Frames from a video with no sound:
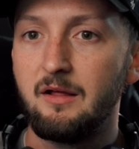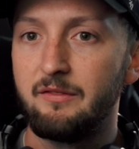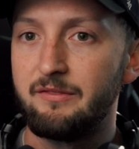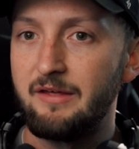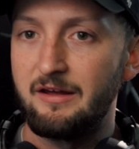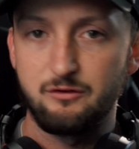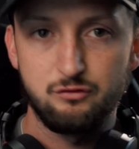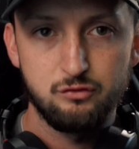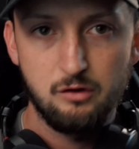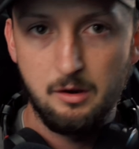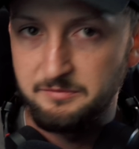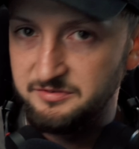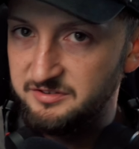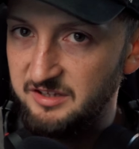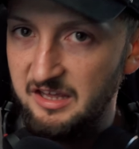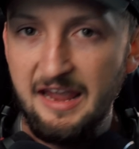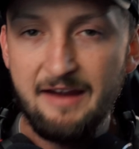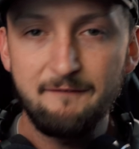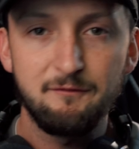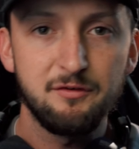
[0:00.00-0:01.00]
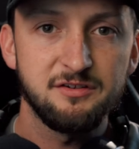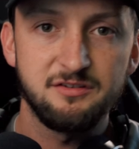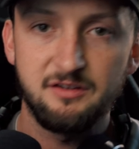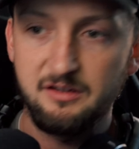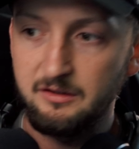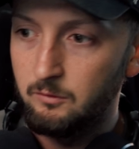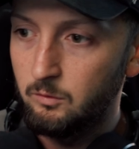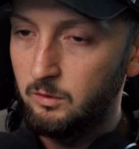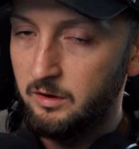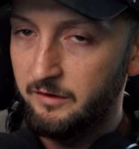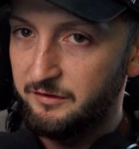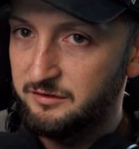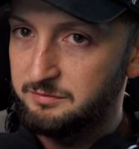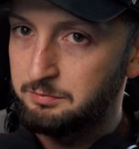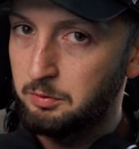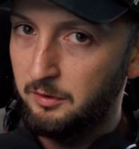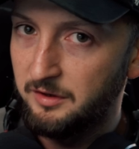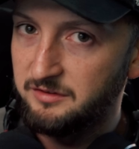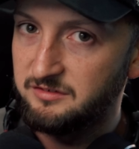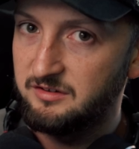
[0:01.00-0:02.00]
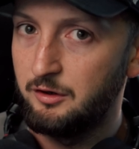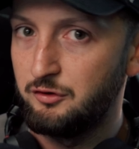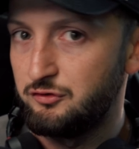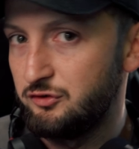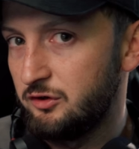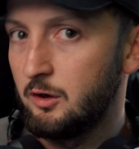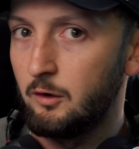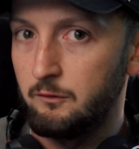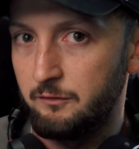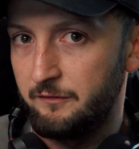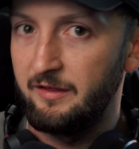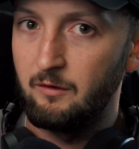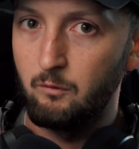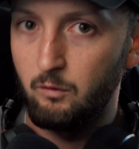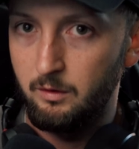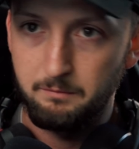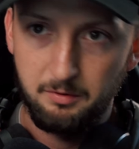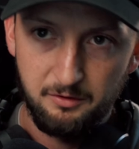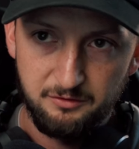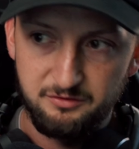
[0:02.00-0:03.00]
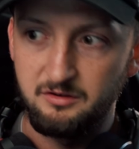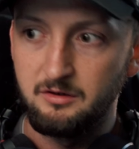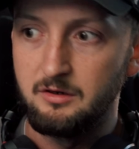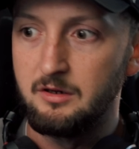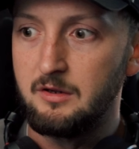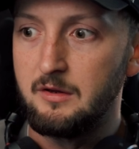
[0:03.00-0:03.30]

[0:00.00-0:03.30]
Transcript: that trumps every single one of these points, and you should go for that one person.